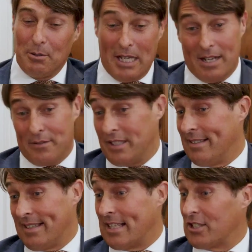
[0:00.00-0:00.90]
We have,
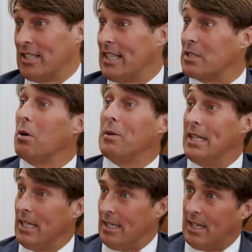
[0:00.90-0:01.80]
and actually that's why we're
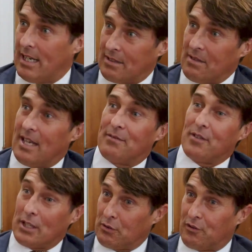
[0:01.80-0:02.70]
here. Our
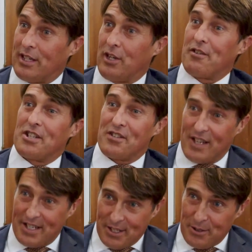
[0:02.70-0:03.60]
good friend Lawrence
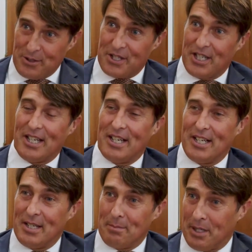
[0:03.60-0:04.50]
Finn, who's
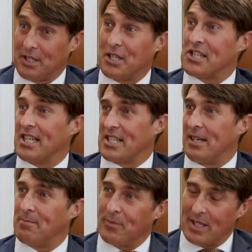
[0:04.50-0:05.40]
part of your
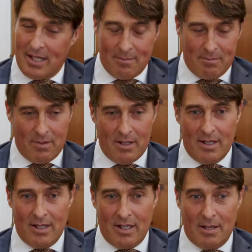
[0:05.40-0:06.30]
setup,
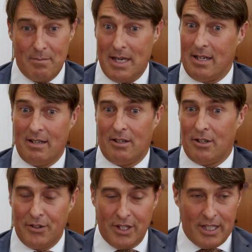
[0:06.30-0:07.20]
I met
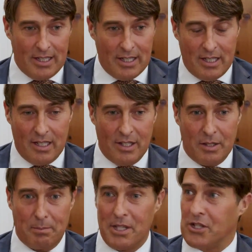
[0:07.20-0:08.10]
on
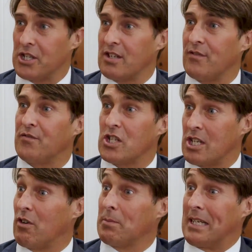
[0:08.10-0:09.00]
the pitches of
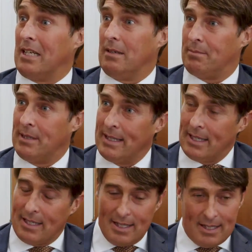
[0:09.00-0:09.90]
Chiswick Rugby Club.
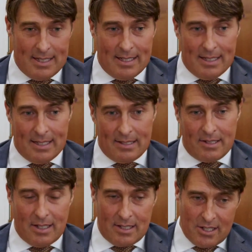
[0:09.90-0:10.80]

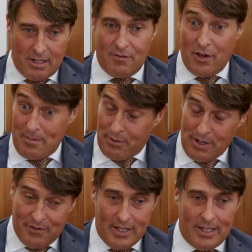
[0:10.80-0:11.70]
And so very
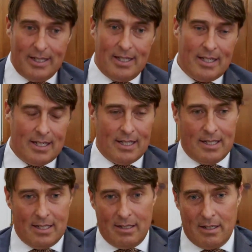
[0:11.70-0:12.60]
briefly, I